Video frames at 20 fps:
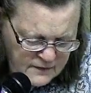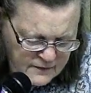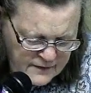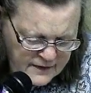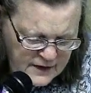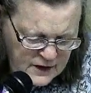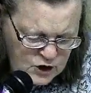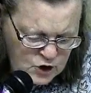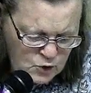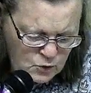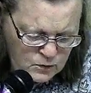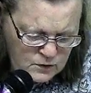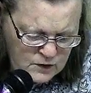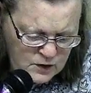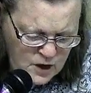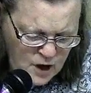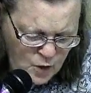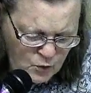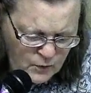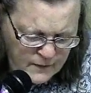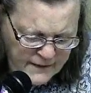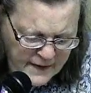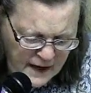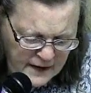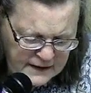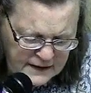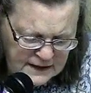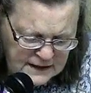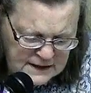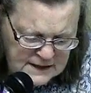Then you will know
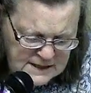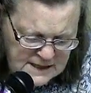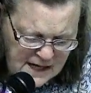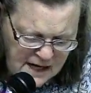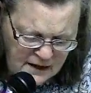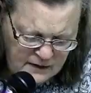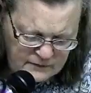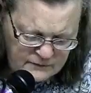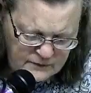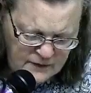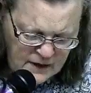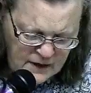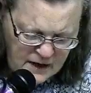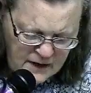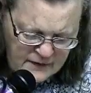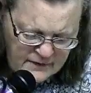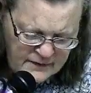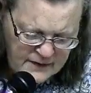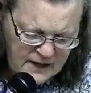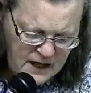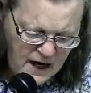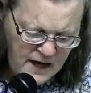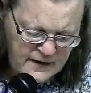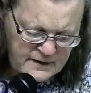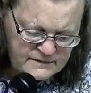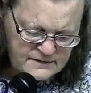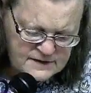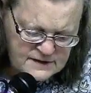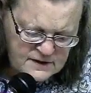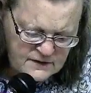without any doubt that I
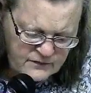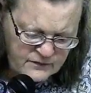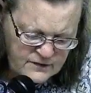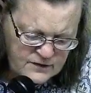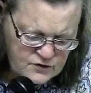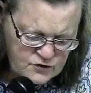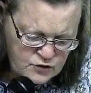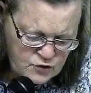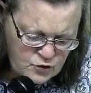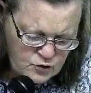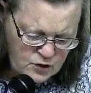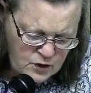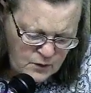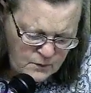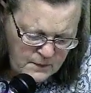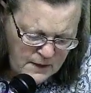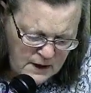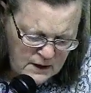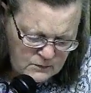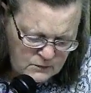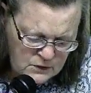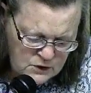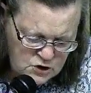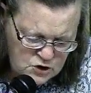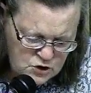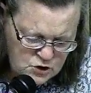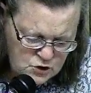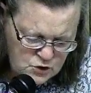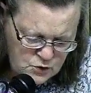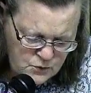have sent this new commandment
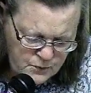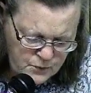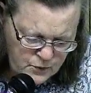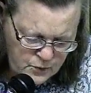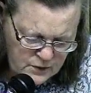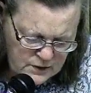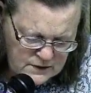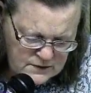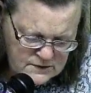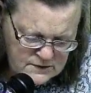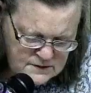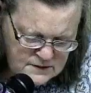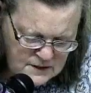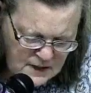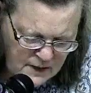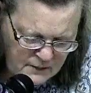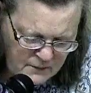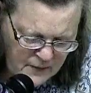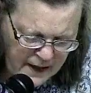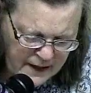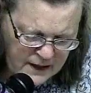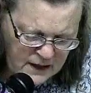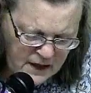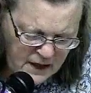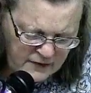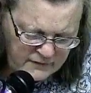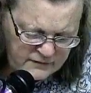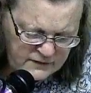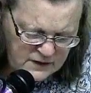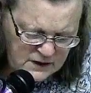to you priests, that my
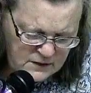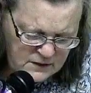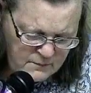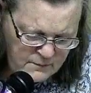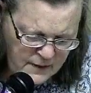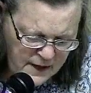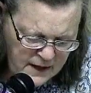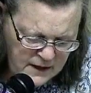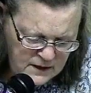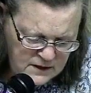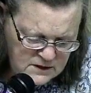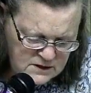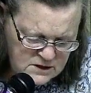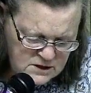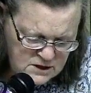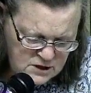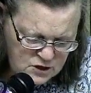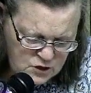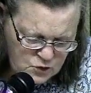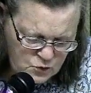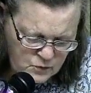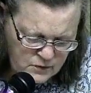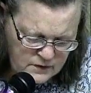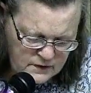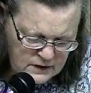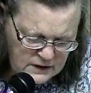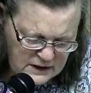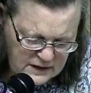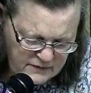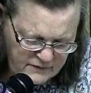covenant may continue
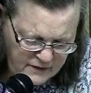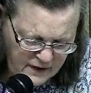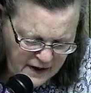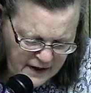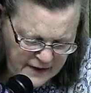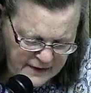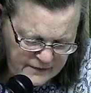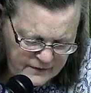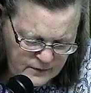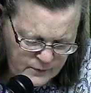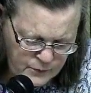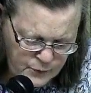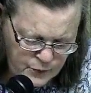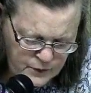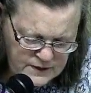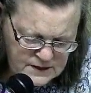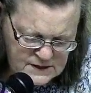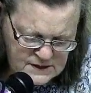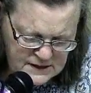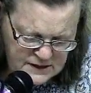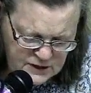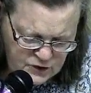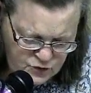with Levi, the priestly